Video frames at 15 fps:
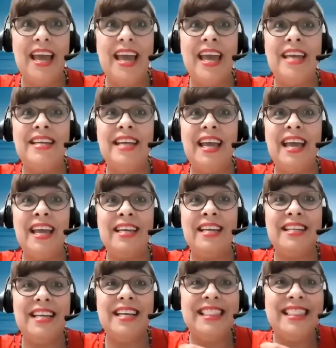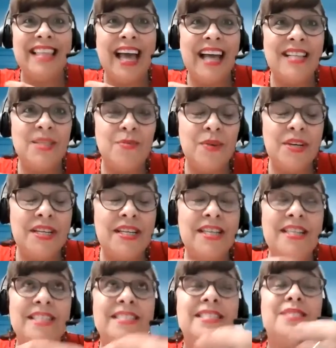And that's what it
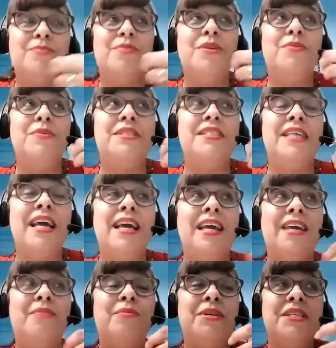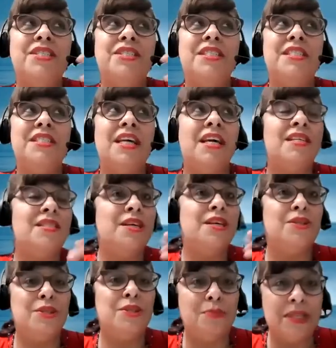is when she says
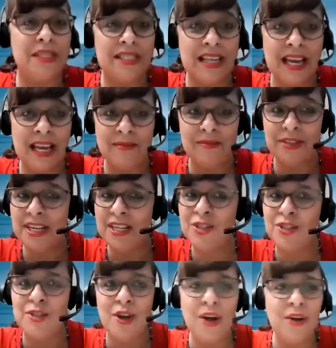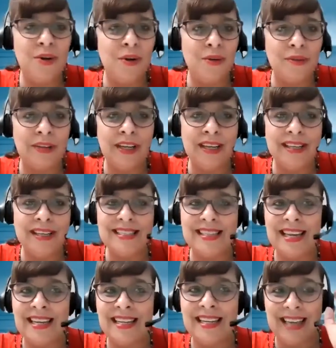to be saved. It's not only
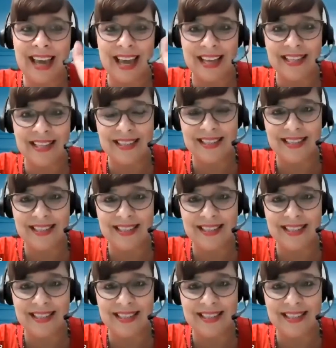saying yes,